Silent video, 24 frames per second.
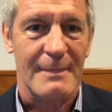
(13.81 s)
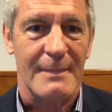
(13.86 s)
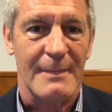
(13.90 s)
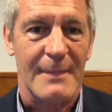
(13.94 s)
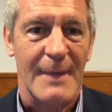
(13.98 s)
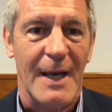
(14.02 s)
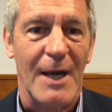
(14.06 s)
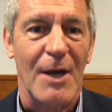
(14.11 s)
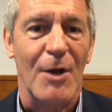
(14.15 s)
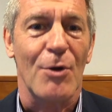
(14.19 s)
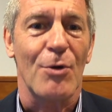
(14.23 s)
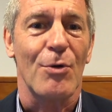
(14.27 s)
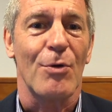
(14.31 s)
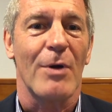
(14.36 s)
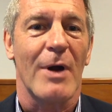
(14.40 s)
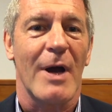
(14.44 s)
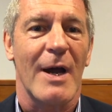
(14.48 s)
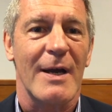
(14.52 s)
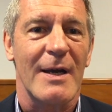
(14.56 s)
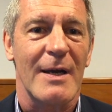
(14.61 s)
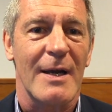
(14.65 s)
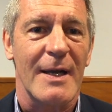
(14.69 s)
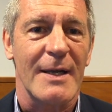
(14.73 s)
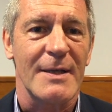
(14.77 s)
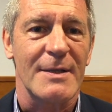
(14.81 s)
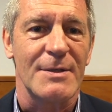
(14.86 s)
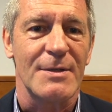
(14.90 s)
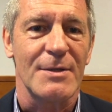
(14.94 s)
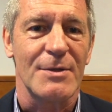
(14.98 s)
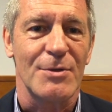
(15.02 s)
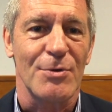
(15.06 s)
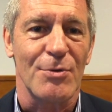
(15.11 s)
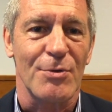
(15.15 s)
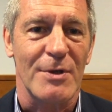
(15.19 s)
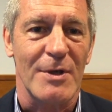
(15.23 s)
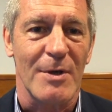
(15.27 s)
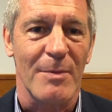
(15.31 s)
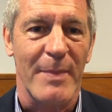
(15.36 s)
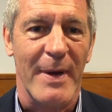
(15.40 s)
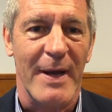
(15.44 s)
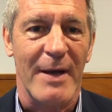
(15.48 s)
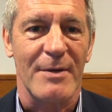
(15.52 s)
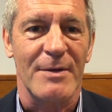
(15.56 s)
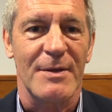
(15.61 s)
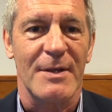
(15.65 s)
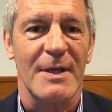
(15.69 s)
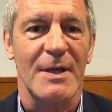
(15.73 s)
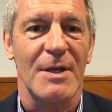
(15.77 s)
Hello, I'd like to talk
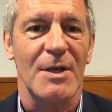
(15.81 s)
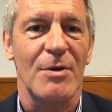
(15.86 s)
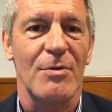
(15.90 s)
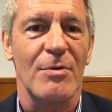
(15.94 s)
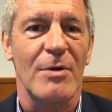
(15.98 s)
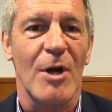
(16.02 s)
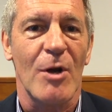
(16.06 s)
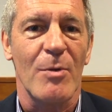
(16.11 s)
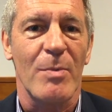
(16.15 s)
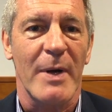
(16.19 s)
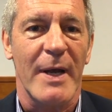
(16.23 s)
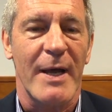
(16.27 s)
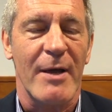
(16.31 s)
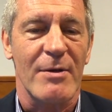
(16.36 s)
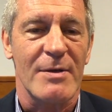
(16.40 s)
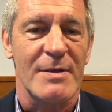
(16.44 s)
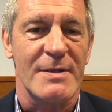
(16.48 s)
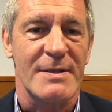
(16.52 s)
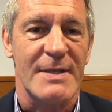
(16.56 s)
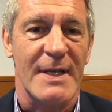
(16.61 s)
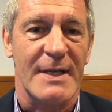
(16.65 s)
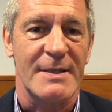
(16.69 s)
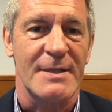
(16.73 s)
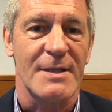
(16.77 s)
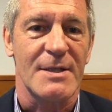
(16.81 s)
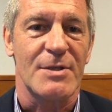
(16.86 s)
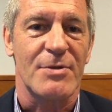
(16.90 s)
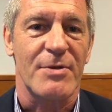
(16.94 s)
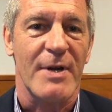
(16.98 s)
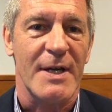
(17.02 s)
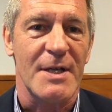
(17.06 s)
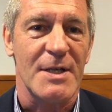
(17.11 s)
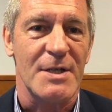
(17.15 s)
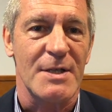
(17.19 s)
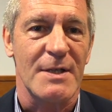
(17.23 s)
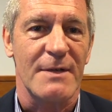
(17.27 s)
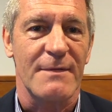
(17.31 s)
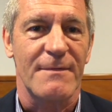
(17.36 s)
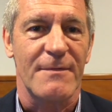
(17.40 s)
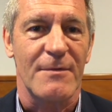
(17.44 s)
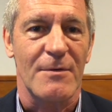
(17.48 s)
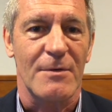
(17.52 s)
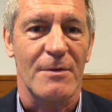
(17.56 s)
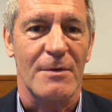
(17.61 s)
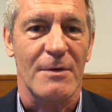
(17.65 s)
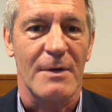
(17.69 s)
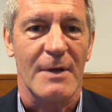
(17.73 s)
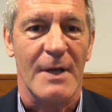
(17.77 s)
about the new global health sector strategy
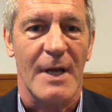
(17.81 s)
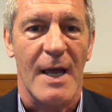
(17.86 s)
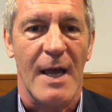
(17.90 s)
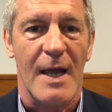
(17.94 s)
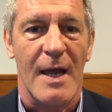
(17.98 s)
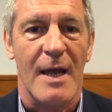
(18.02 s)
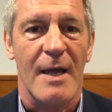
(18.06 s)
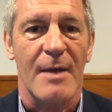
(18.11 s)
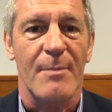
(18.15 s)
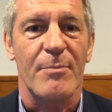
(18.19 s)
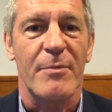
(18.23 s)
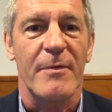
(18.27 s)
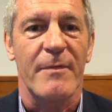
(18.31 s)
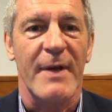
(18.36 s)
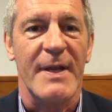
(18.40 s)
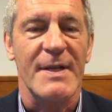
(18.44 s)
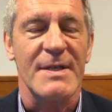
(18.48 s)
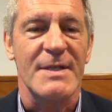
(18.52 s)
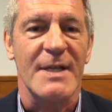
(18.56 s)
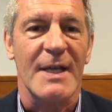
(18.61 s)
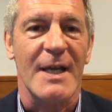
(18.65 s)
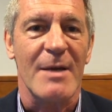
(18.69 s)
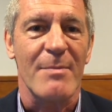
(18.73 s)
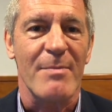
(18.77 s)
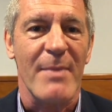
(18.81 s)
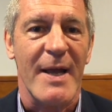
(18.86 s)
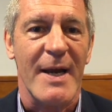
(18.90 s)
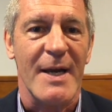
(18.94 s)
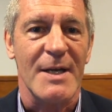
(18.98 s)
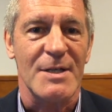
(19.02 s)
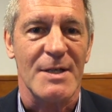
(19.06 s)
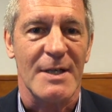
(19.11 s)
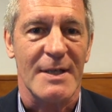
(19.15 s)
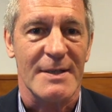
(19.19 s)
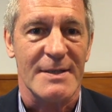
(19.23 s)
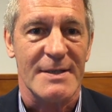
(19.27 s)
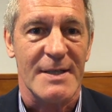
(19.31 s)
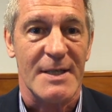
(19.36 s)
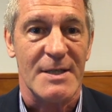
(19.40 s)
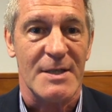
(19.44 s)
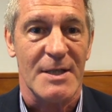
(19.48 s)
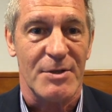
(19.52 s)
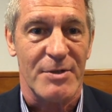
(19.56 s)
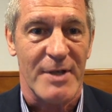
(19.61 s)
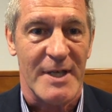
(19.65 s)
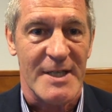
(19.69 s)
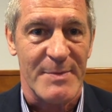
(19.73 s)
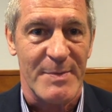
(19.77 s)
for preventing and managing
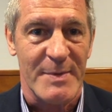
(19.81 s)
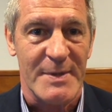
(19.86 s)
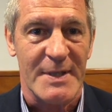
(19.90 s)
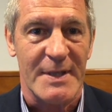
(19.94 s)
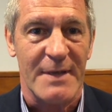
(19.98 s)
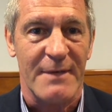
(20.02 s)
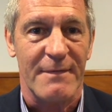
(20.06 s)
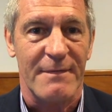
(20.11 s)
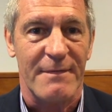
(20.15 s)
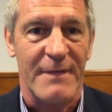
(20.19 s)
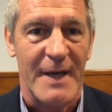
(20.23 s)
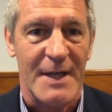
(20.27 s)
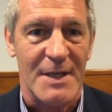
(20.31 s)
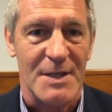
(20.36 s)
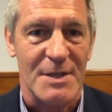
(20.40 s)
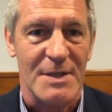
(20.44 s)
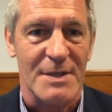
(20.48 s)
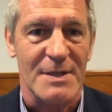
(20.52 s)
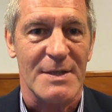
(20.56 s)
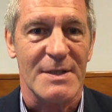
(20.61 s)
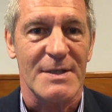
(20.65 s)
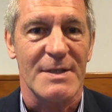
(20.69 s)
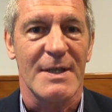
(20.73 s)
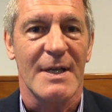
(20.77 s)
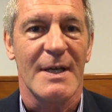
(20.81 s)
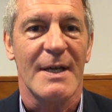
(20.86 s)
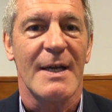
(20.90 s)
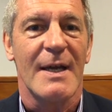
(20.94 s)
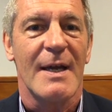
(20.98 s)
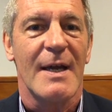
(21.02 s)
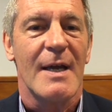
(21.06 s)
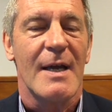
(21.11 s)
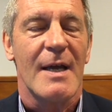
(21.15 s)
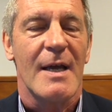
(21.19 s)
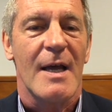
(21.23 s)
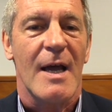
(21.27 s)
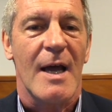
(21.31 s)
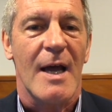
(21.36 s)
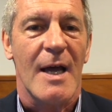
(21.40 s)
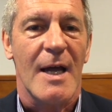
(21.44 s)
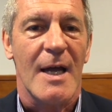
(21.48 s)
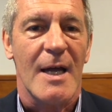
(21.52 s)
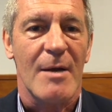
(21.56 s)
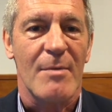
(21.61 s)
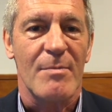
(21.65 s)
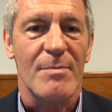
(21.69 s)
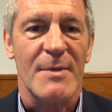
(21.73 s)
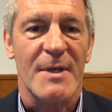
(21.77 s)
sexually transmitted infections
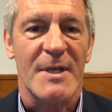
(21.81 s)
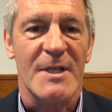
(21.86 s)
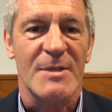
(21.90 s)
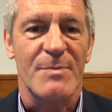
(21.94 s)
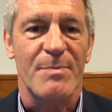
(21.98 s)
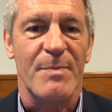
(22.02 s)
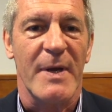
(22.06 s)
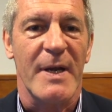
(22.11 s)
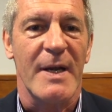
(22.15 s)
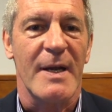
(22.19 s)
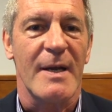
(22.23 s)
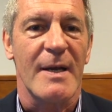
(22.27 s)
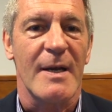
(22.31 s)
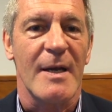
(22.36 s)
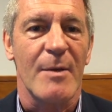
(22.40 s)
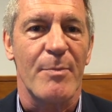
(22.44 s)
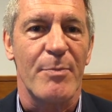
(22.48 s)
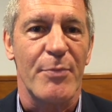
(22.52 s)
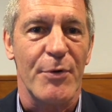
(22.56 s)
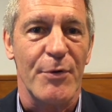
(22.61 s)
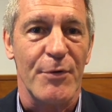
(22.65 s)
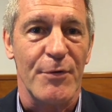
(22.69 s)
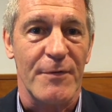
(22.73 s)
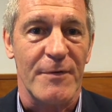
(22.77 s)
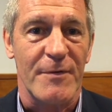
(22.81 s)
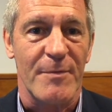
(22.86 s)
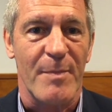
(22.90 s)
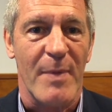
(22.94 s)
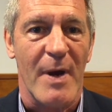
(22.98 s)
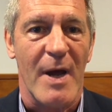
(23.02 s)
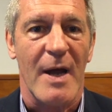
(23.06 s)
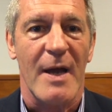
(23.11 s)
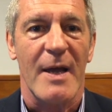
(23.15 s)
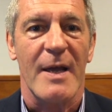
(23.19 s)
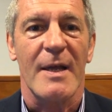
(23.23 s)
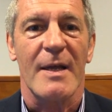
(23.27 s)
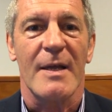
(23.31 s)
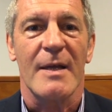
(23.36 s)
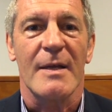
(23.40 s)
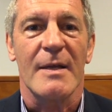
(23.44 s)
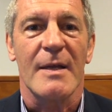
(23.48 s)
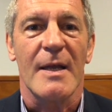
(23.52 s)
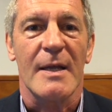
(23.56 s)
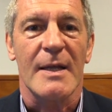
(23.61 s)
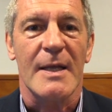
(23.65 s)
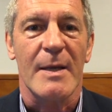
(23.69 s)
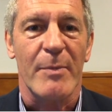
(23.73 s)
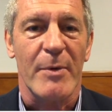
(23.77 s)
that has been approved by
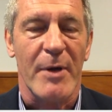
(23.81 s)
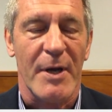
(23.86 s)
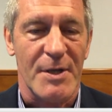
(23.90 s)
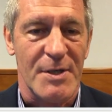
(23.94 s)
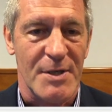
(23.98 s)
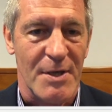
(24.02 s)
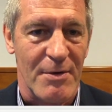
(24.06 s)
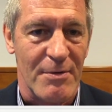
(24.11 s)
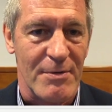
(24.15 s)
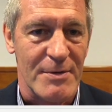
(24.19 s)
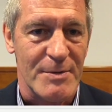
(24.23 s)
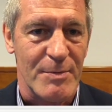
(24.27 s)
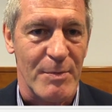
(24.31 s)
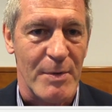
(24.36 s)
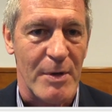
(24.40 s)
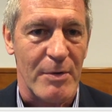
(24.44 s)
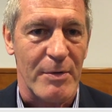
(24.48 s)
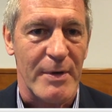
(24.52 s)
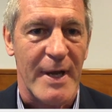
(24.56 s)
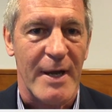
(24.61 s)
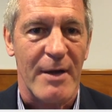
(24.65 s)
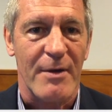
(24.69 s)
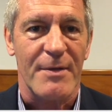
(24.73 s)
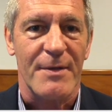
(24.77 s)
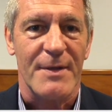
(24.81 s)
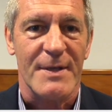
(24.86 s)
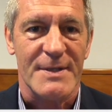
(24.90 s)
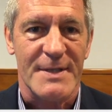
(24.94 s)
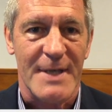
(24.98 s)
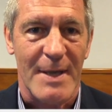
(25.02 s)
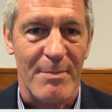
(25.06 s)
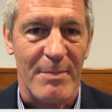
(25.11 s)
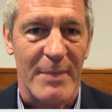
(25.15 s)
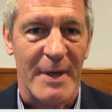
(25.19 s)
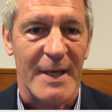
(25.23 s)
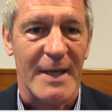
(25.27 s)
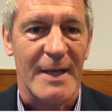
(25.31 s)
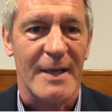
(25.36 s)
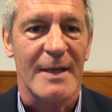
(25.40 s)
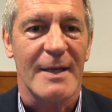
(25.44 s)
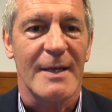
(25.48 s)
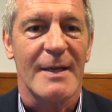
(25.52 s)
WHO's World Health Assembly.